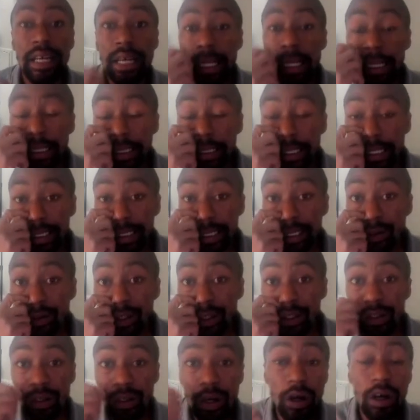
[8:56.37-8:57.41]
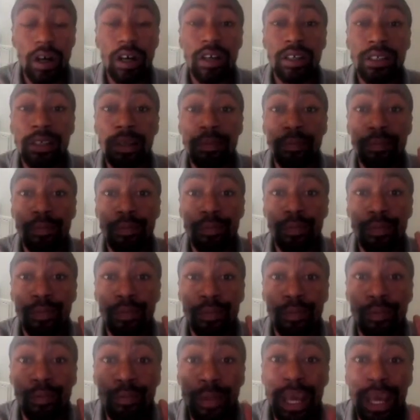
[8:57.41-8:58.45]
this is going to cause
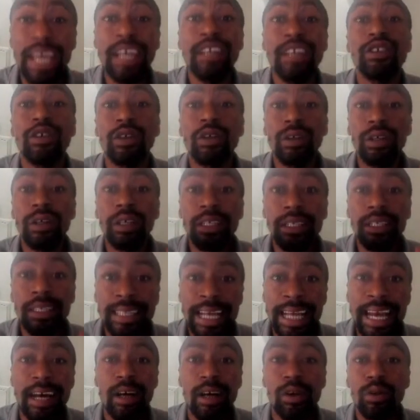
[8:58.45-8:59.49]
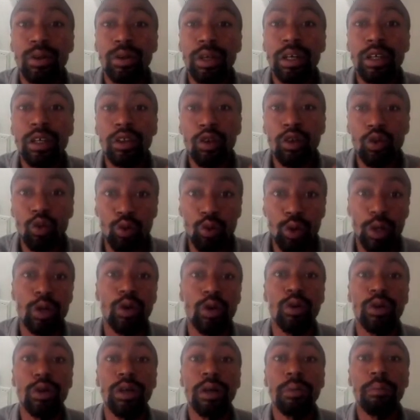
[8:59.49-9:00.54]
major down the
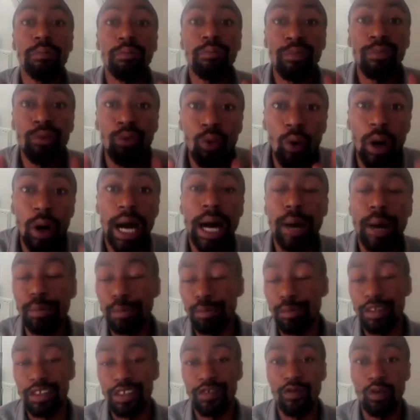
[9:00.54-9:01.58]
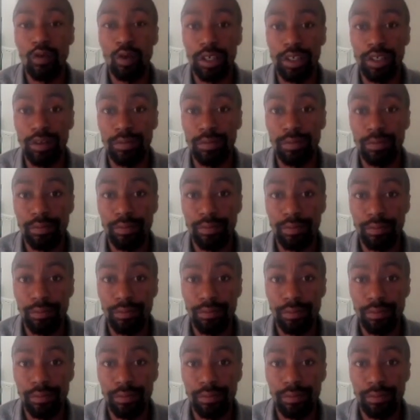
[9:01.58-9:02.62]
road problems for you.
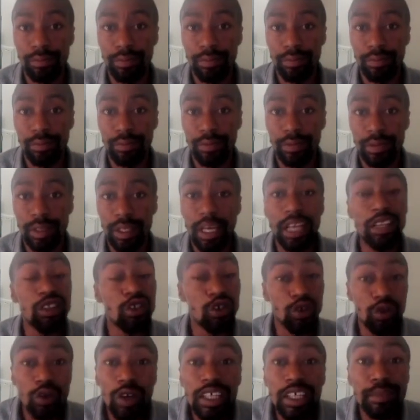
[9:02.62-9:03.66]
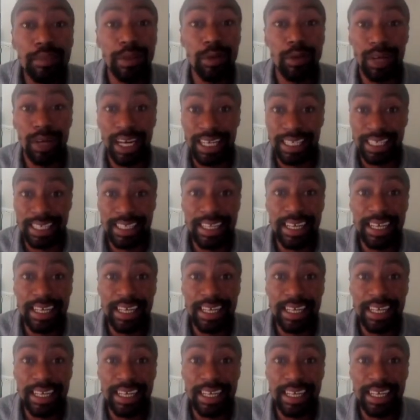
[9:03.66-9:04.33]
And trust me when I say